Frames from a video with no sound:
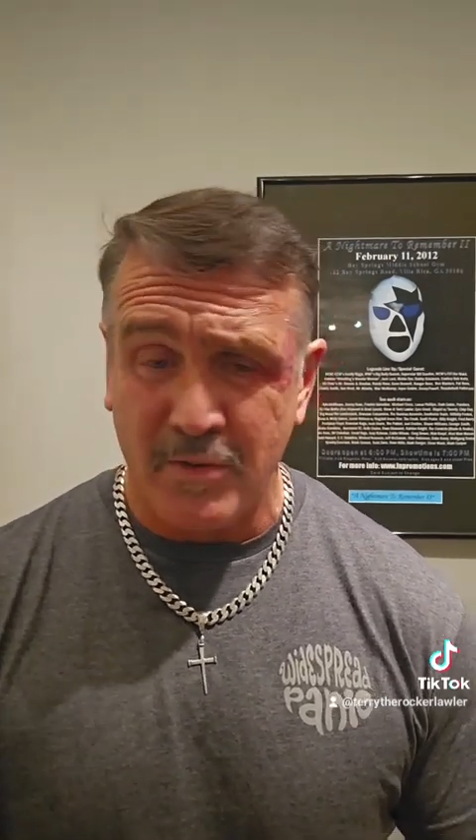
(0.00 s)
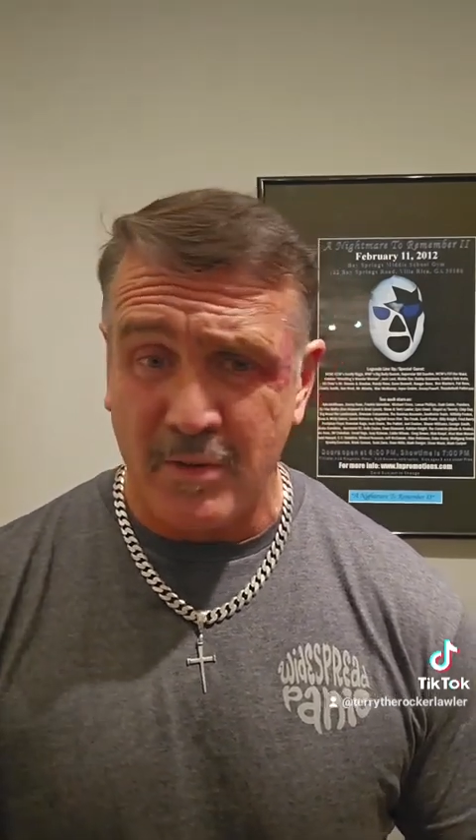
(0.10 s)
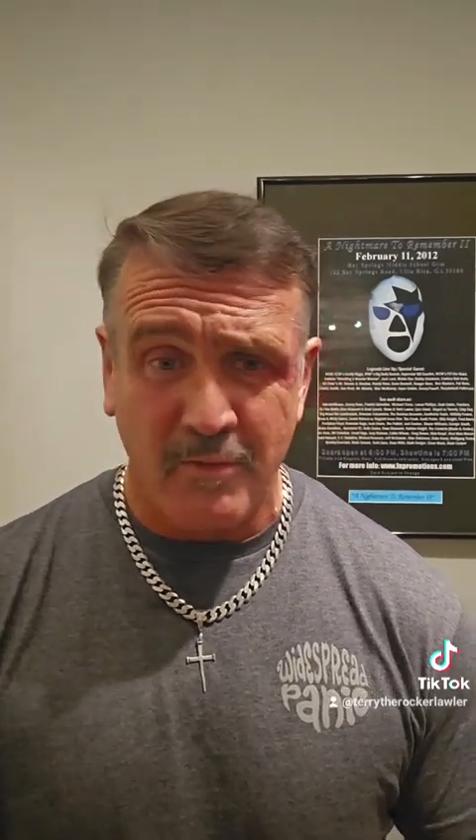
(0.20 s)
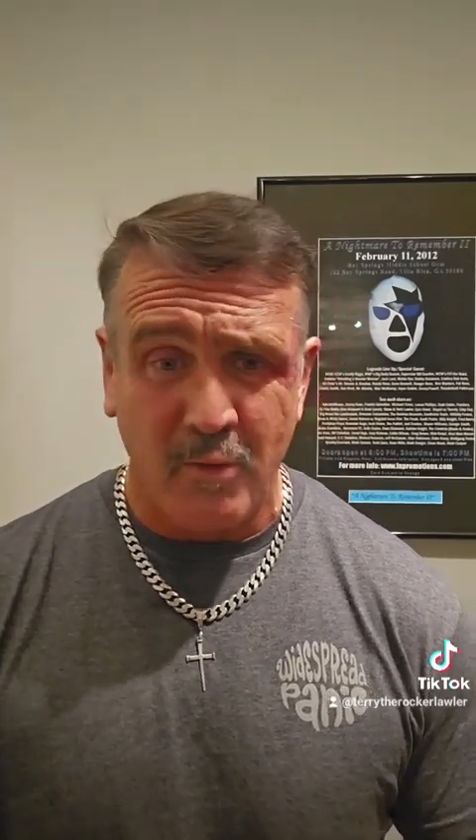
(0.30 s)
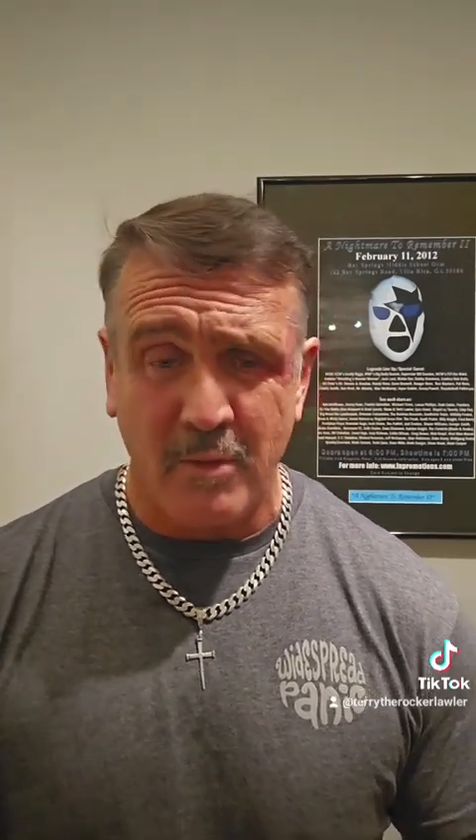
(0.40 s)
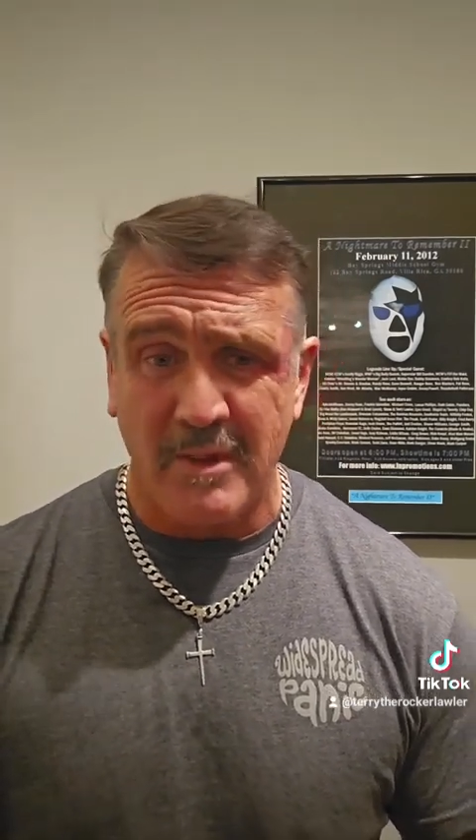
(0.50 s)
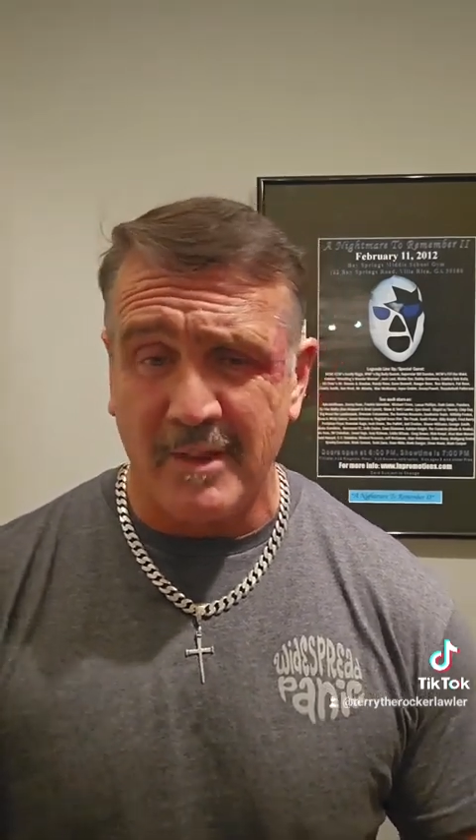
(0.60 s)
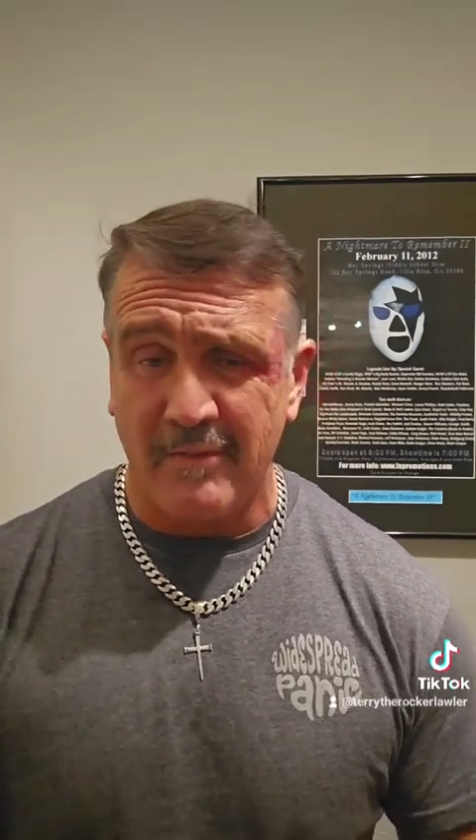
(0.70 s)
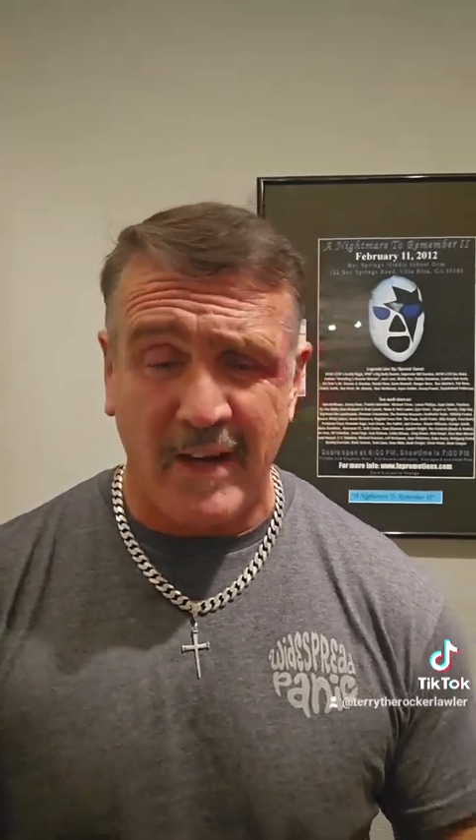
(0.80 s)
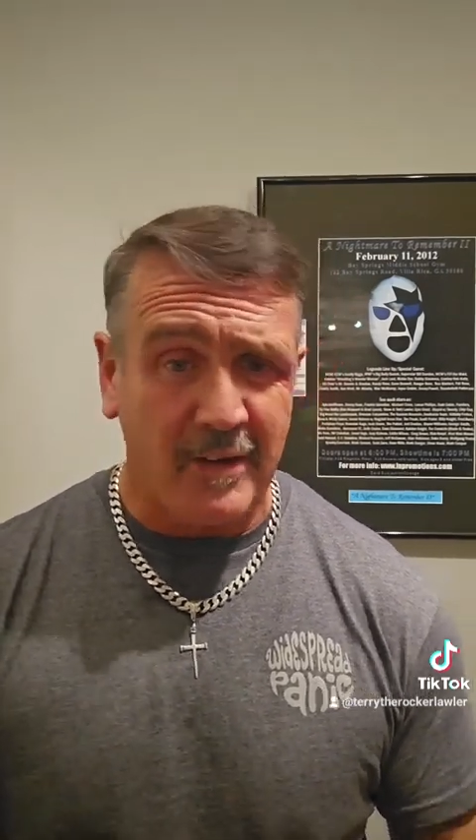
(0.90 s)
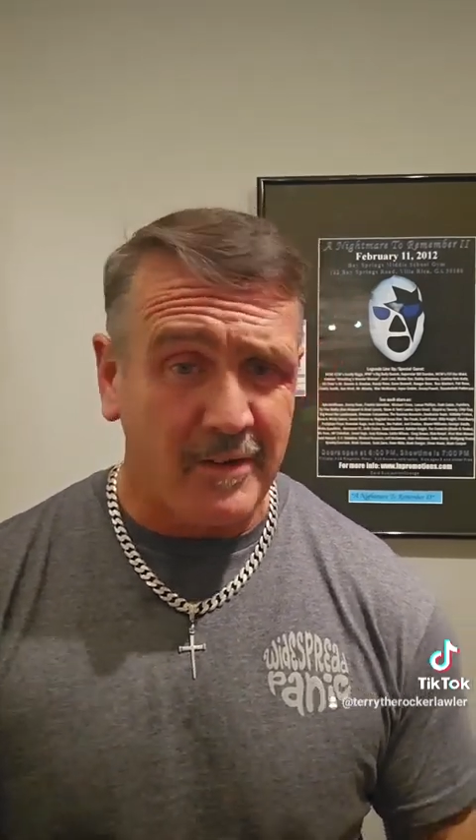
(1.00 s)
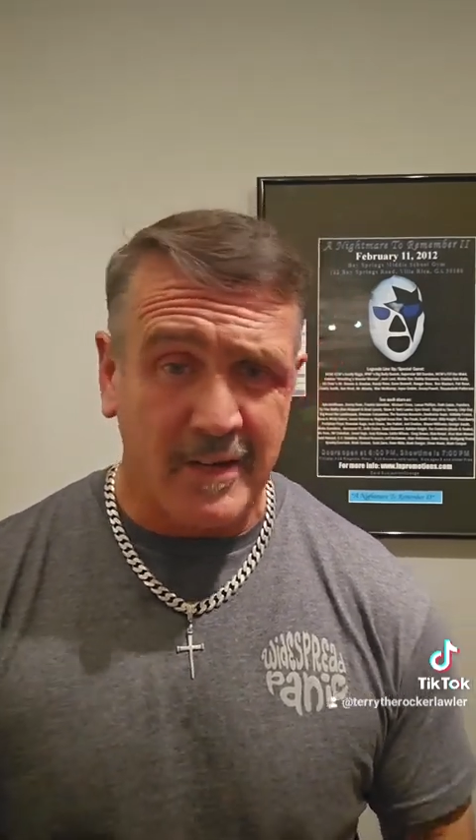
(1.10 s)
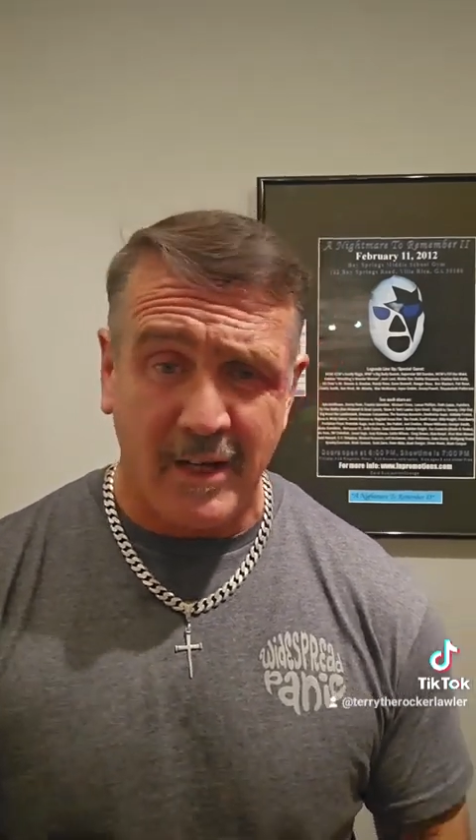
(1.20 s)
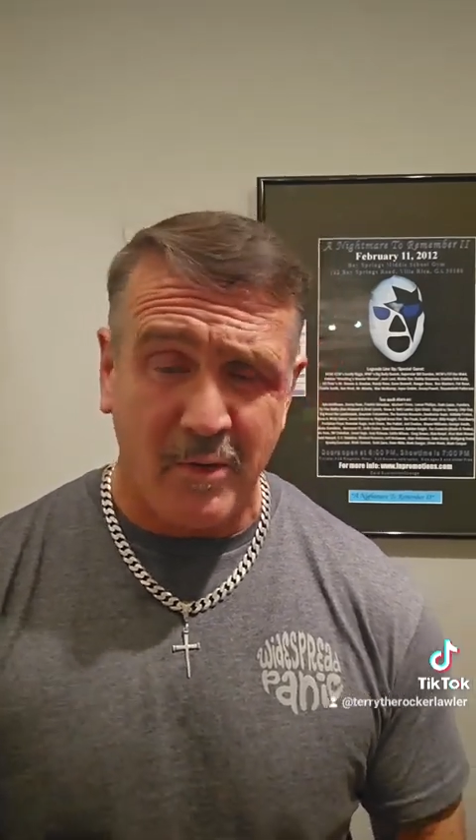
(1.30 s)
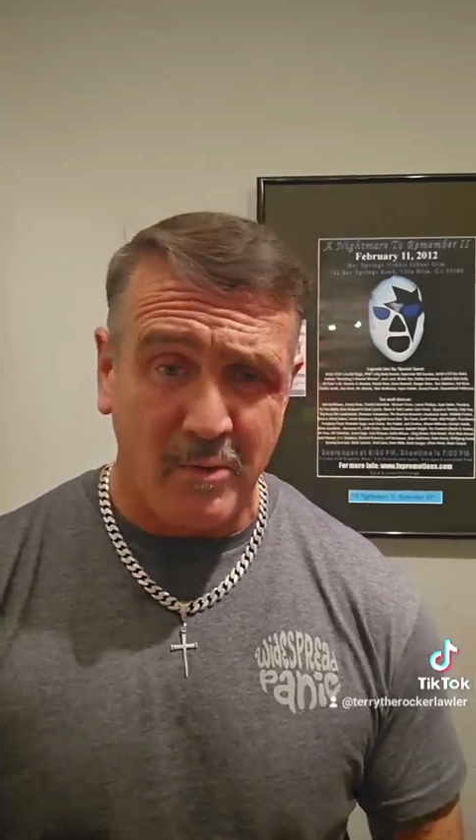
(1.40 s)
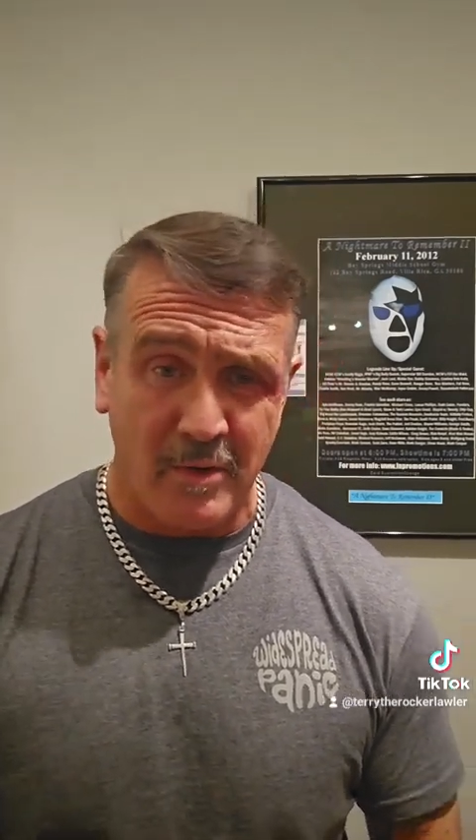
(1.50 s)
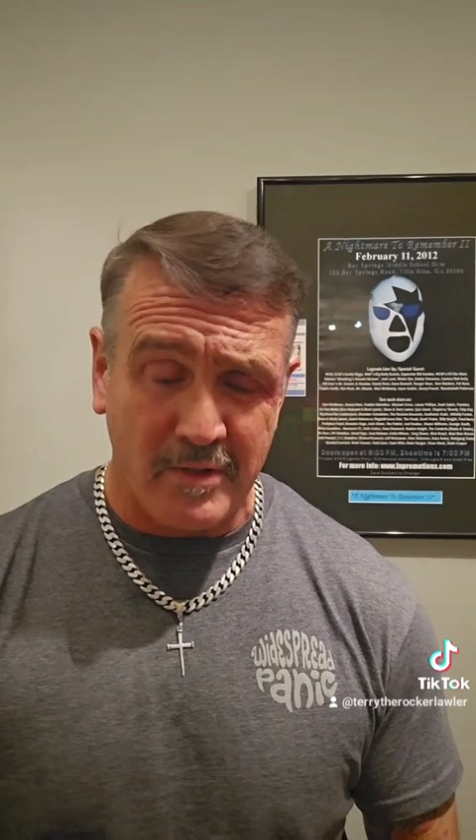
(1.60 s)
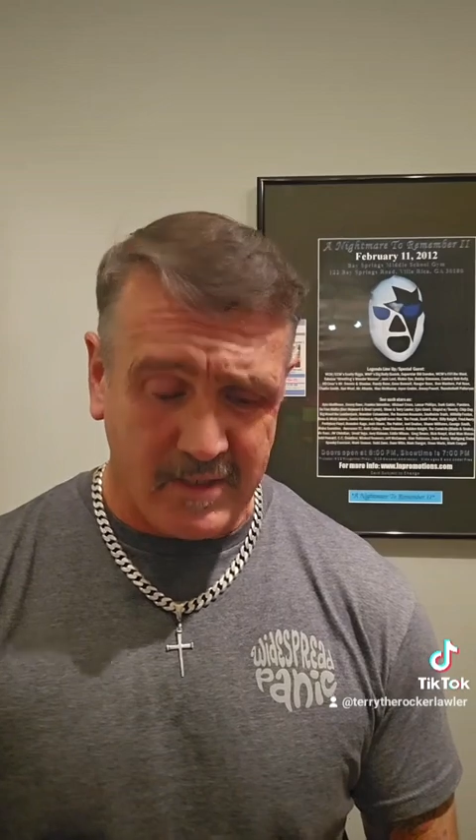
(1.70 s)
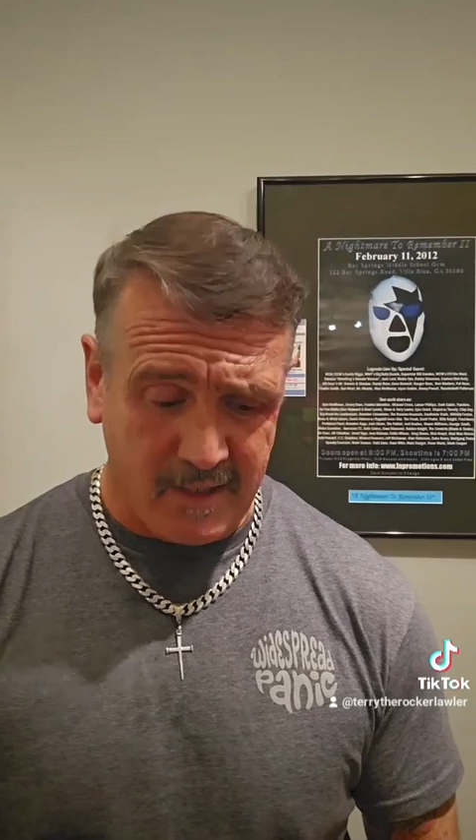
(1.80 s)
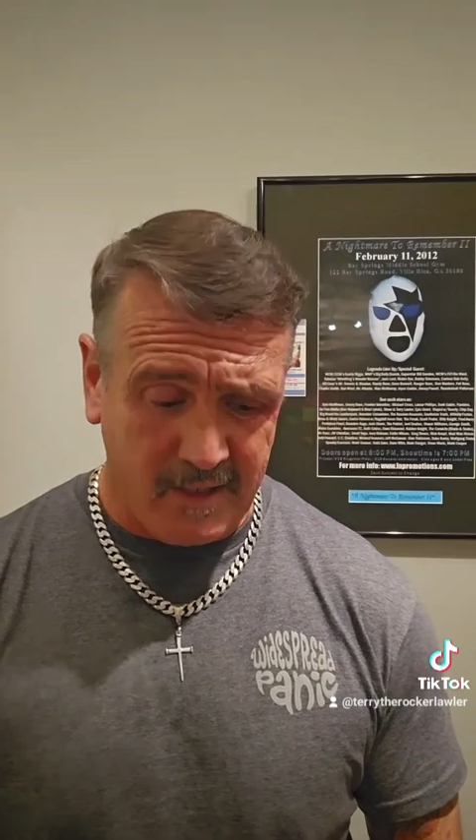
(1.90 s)
True to form as a fighter that he
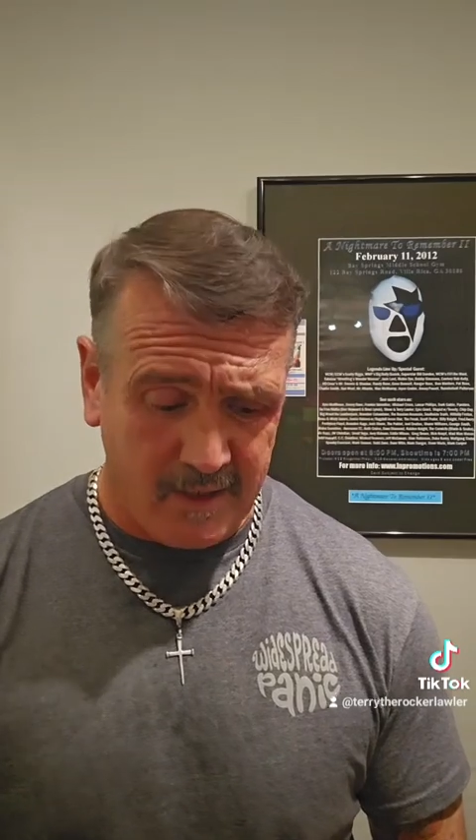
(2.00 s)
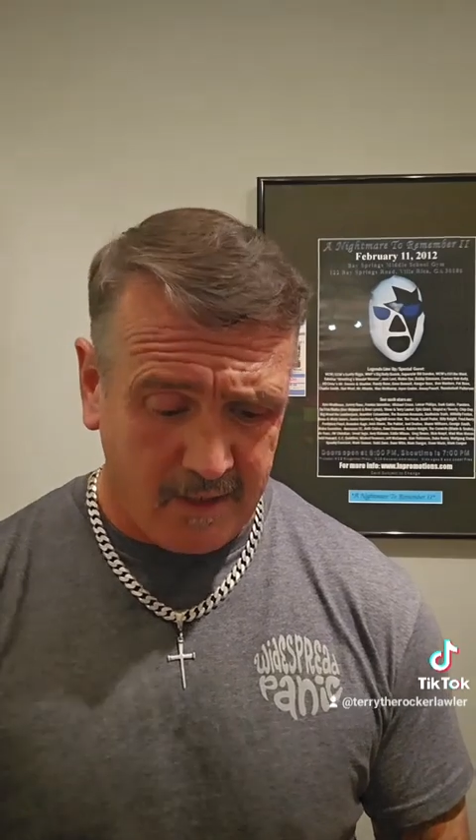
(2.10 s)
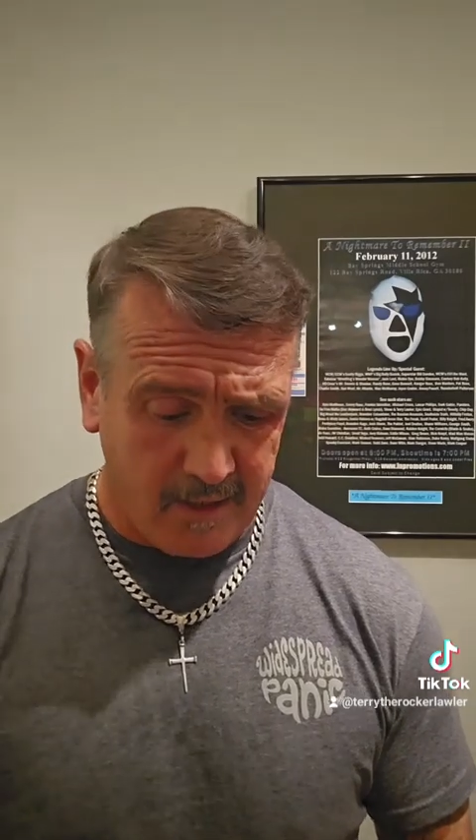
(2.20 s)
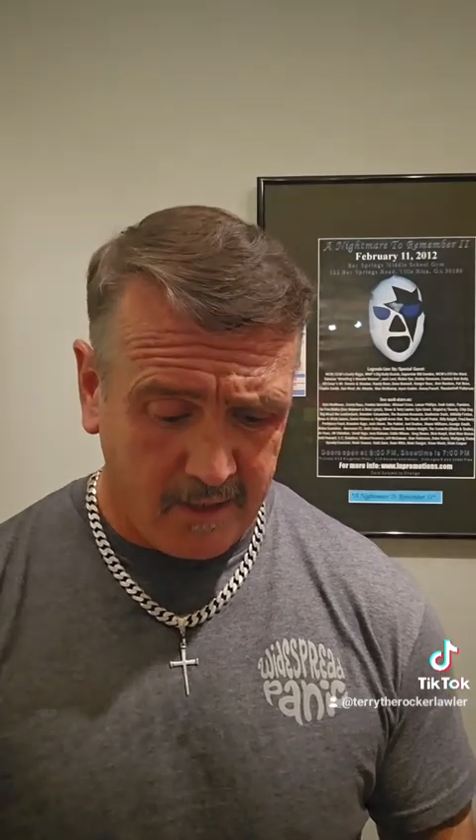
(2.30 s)
was, he